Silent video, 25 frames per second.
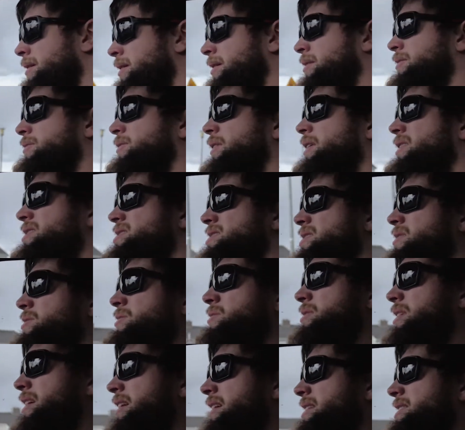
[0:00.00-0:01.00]
as far as I
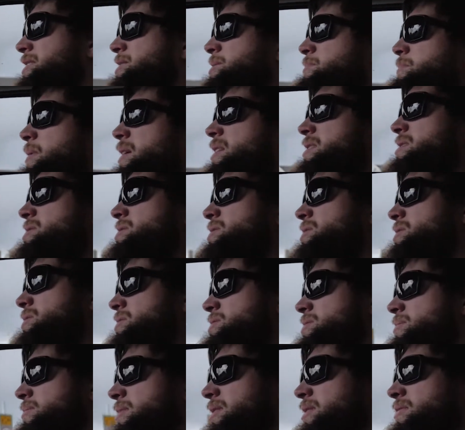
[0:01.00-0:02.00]
know, they like sponsor
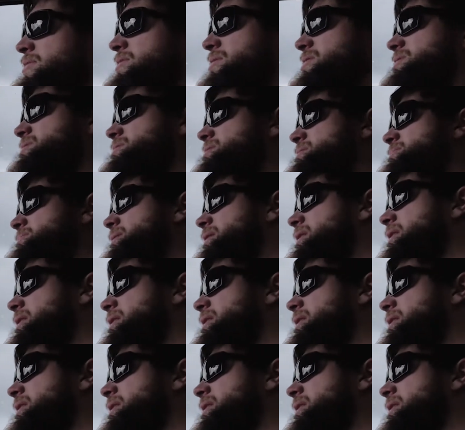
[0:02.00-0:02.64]
some lifters as well.